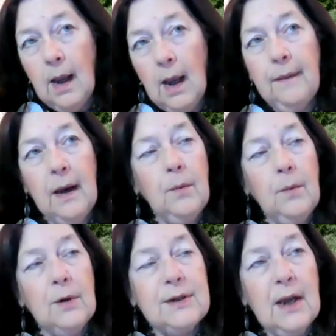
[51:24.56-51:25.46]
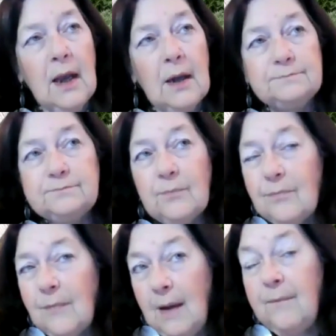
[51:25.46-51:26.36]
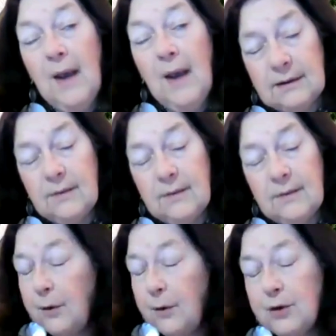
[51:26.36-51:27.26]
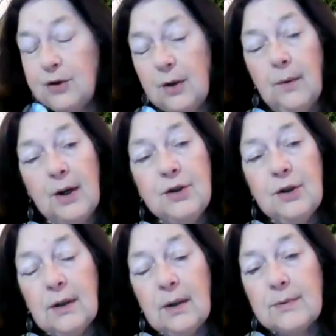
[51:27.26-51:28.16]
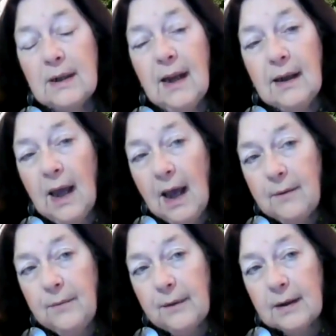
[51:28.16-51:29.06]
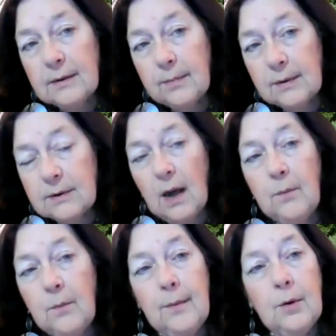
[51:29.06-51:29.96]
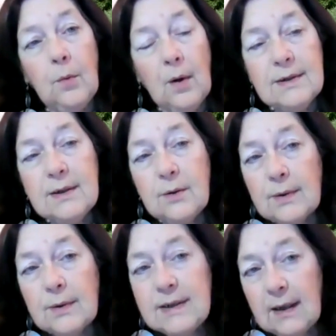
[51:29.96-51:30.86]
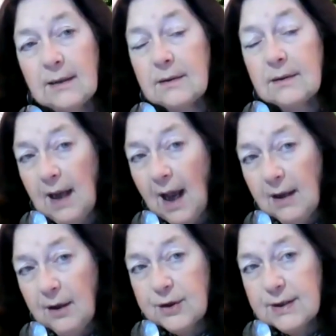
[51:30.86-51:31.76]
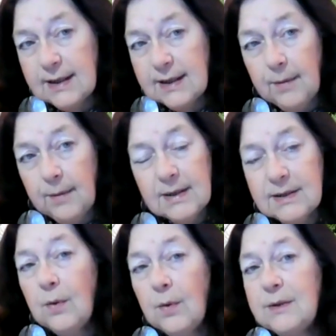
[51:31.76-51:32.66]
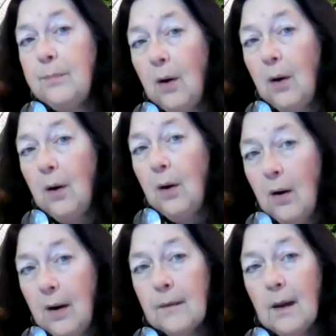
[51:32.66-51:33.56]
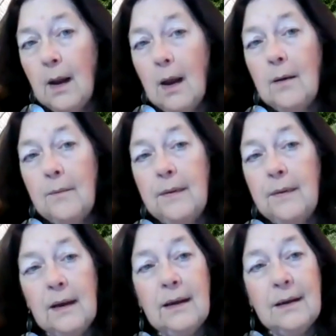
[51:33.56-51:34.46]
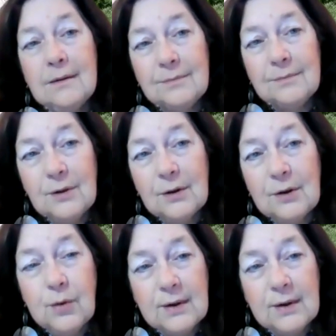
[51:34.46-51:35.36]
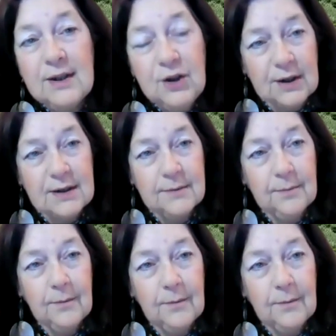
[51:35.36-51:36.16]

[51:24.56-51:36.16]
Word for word: There was, um, in fact, with the first generation, there was a lot of conflict with young women who wanted to attend colleges here because it wasn't part of the, the traditions